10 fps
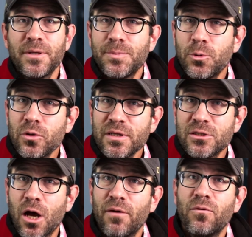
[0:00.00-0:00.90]
But to pull
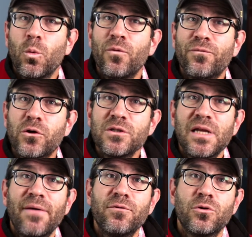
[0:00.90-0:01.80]
this off, we'll
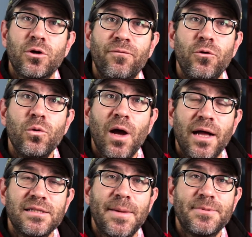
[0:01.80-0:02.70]
first have to learn a few
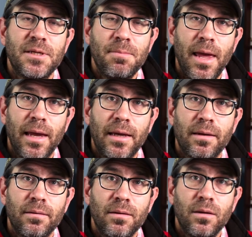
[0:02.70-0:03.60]
concepts in
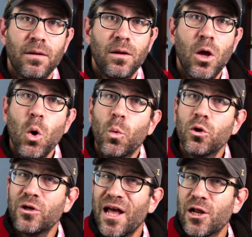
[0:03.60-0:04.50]
Make.
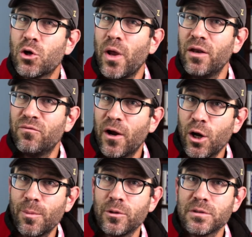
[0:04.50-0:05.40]
We'll learn how to create
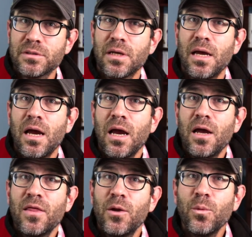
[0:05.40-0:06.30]
variables.
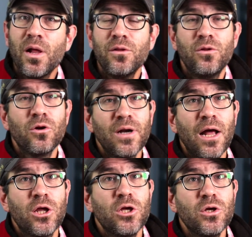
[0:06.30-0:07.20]
Then we'll learn
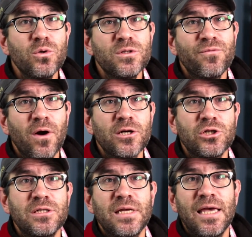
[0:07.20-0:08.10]
how to use
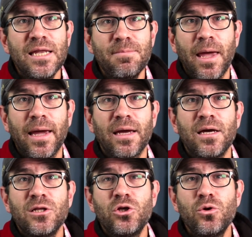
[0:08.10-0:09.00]
functions in Make
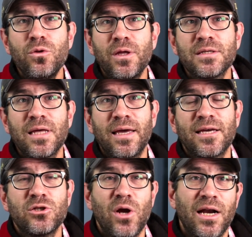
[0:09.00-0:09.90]
to do things like
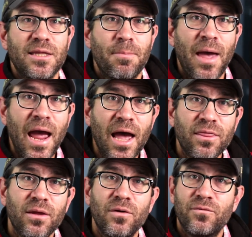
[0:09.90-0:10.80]
extract the
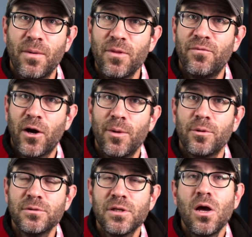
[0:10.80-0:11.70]
path from the
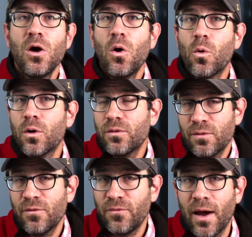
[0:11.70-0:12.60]
variables or
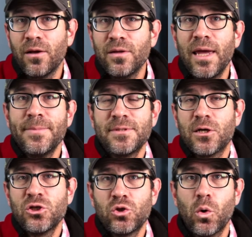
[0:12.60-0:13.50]
the file names
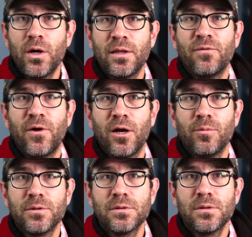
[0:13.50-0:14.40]
that are stored in the
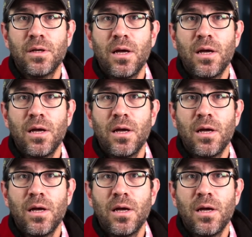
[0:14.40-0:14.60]
variables.